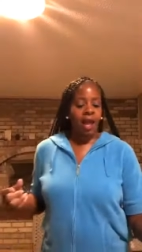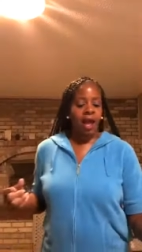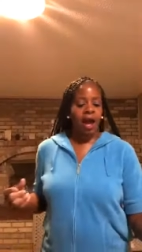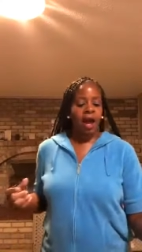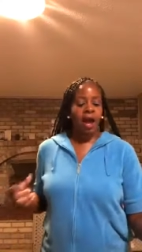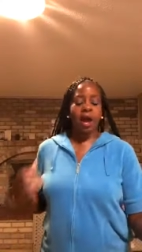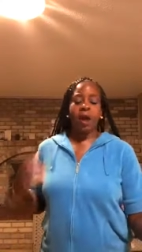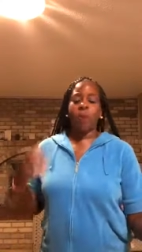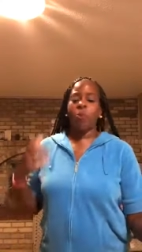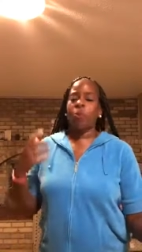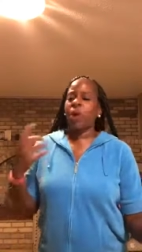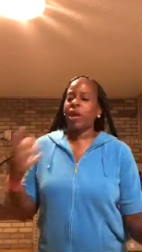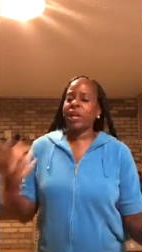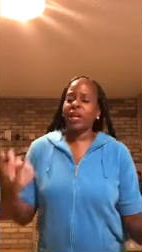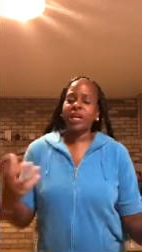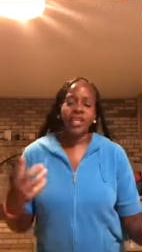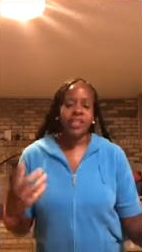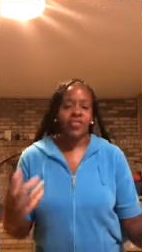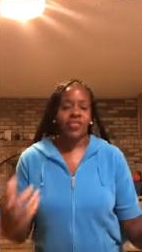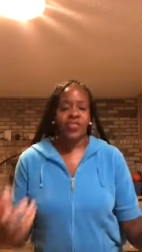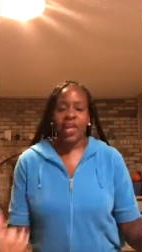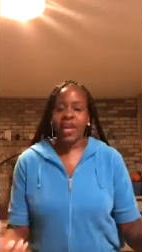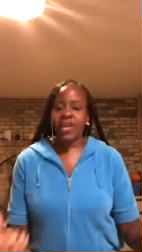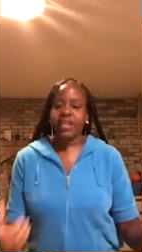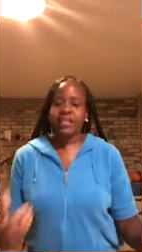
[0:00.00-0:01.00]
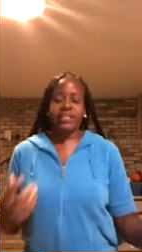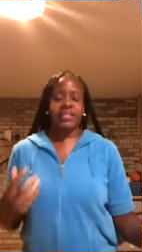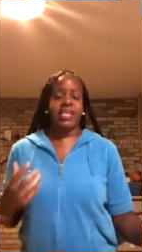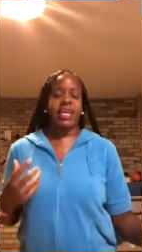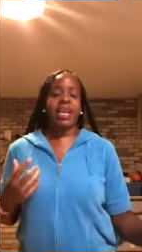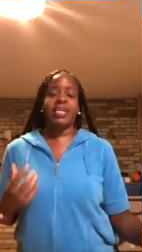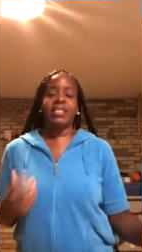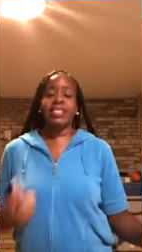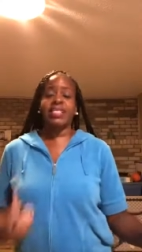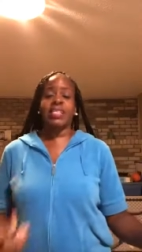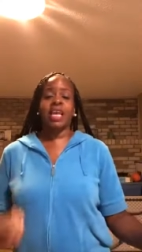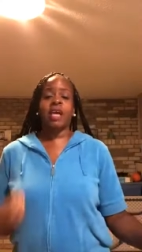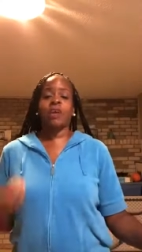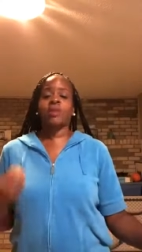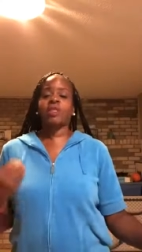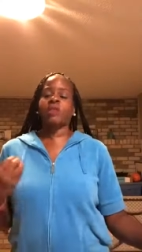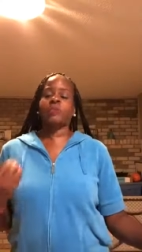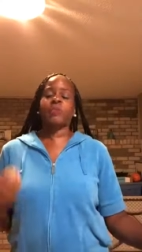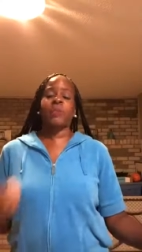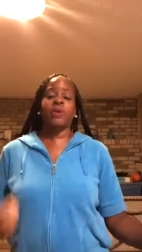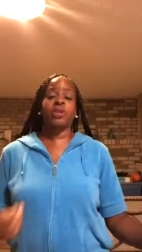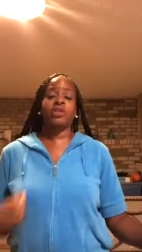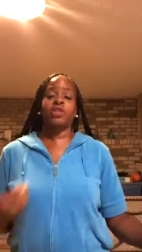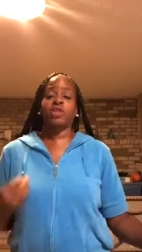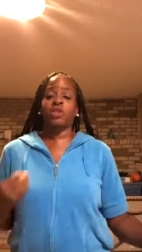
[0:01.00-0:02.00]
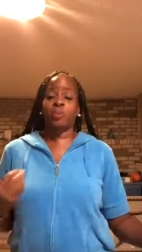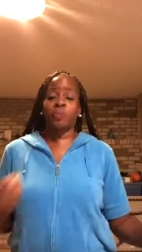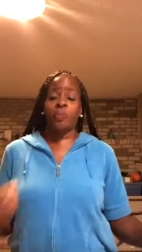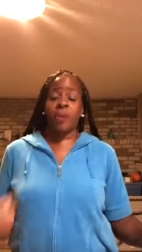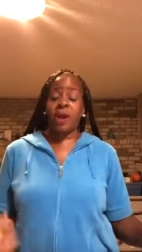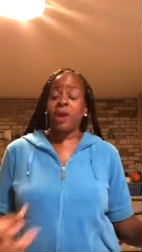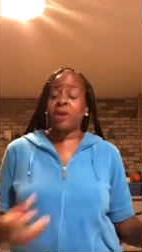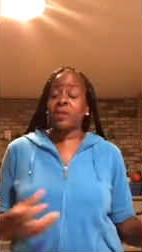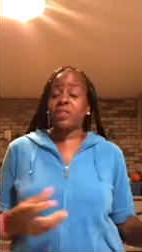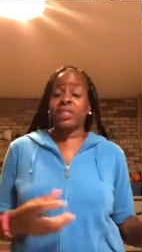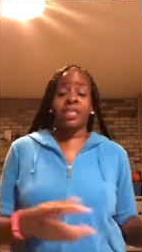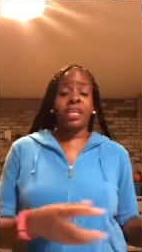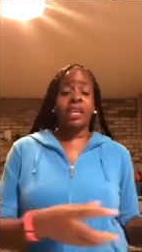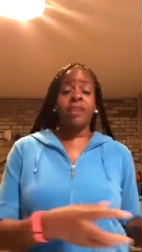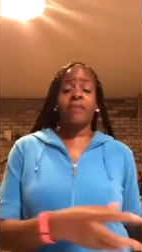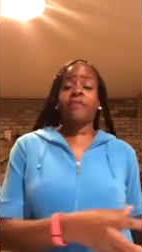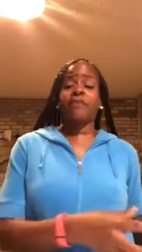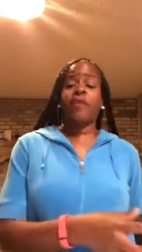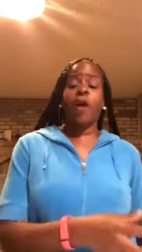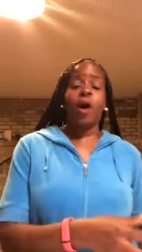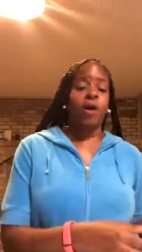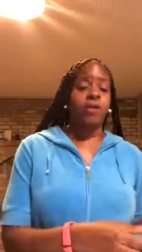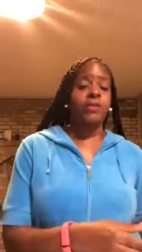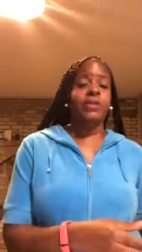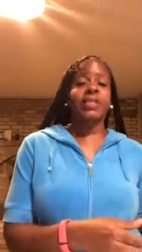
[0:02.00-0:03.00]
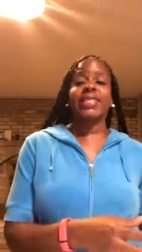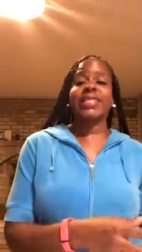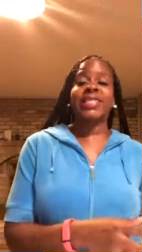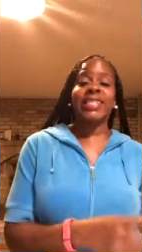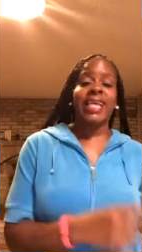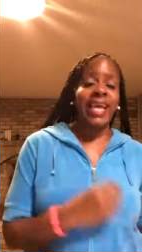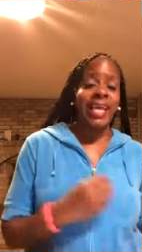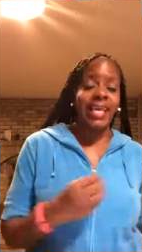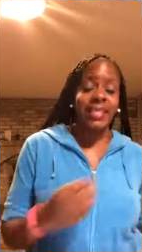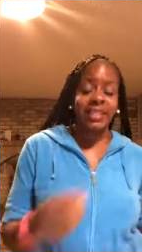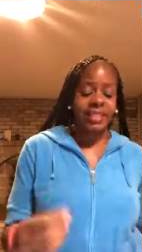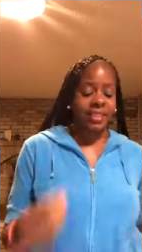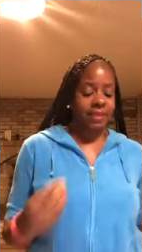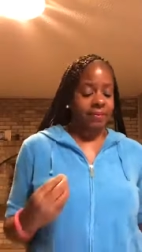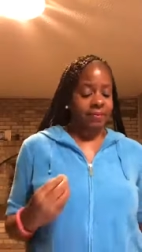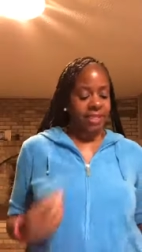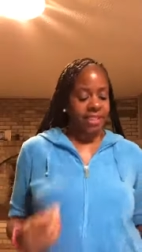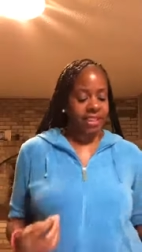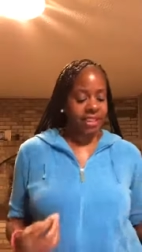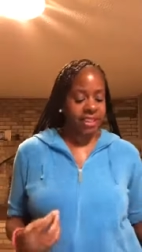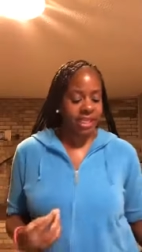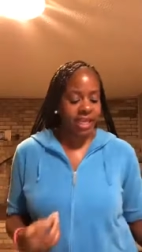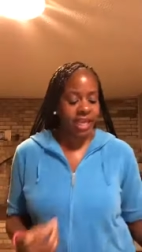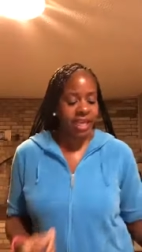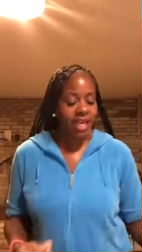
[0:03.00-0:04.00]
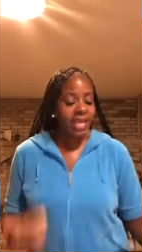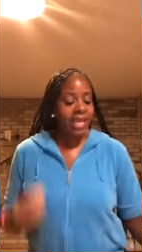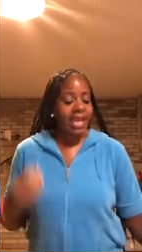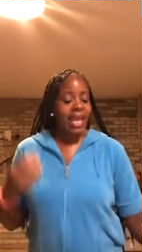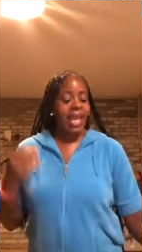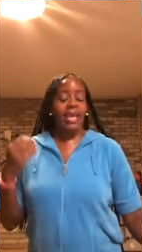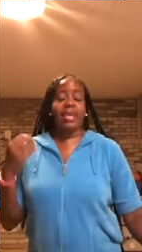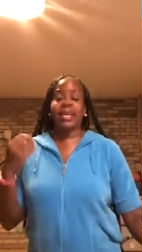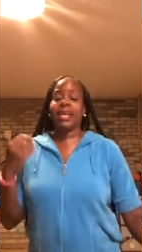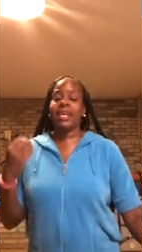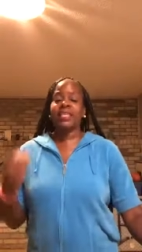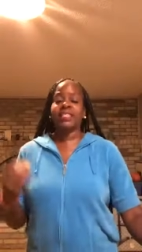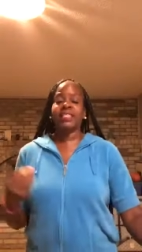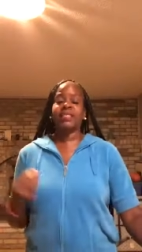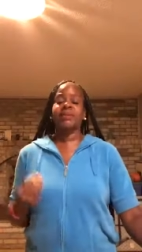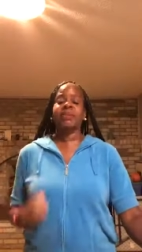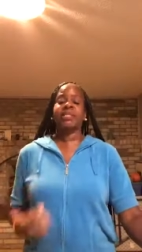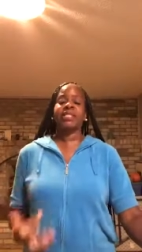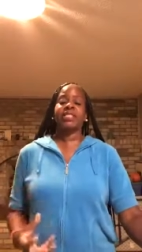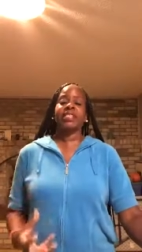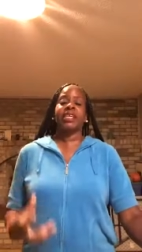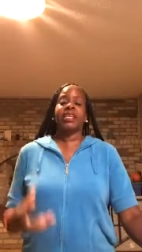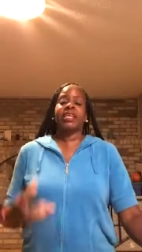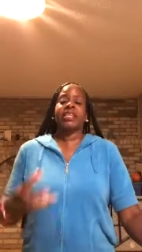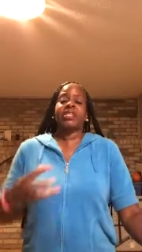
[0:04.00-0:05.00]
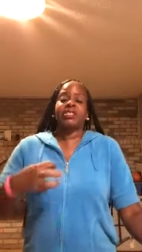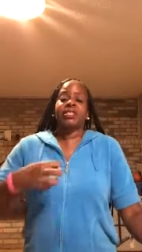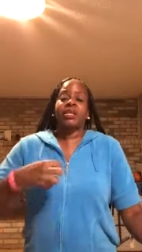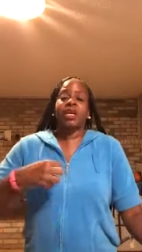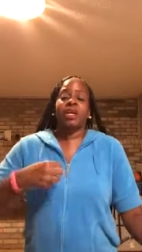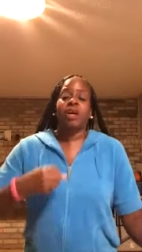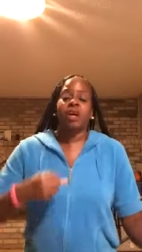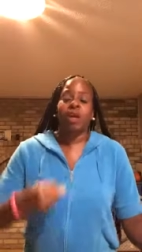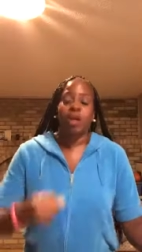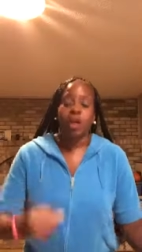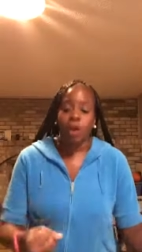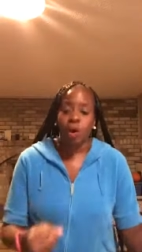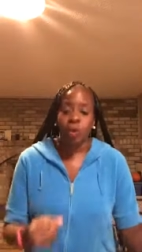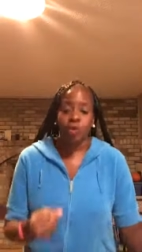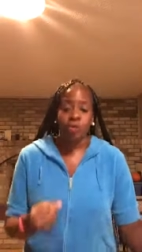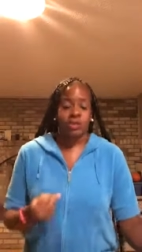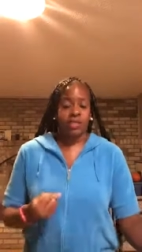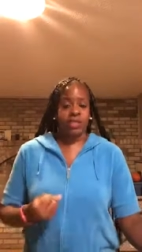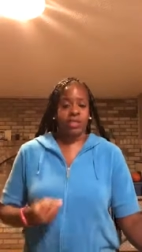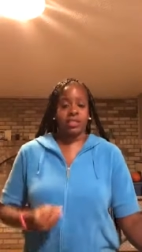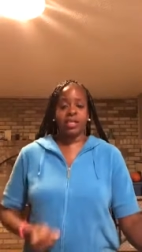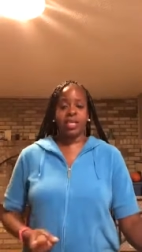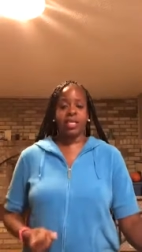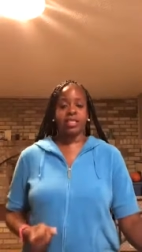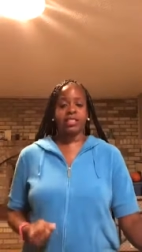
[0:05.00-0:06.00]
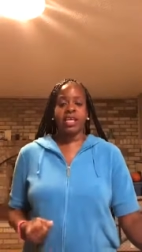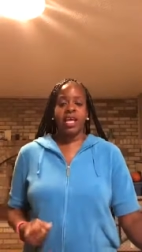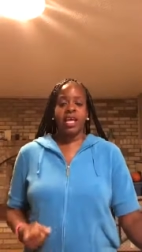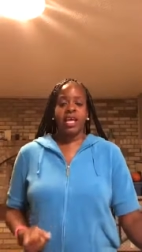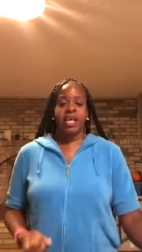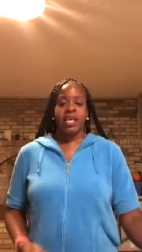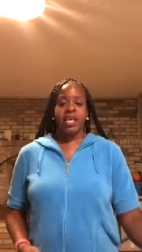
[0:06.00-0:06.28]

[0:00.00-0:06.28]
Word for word: Uh, one of the things that I say spiritual parenting involves is intimacy, and intimacy is a closeness.